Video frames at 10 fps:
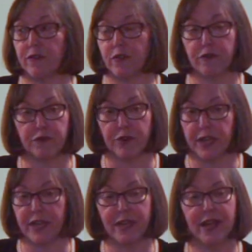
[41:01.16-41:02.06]
for
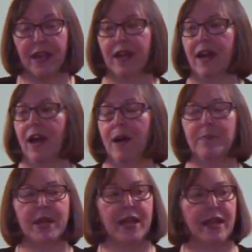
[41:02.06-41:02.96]
free.
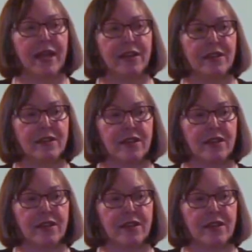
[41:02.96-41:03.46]
Um, and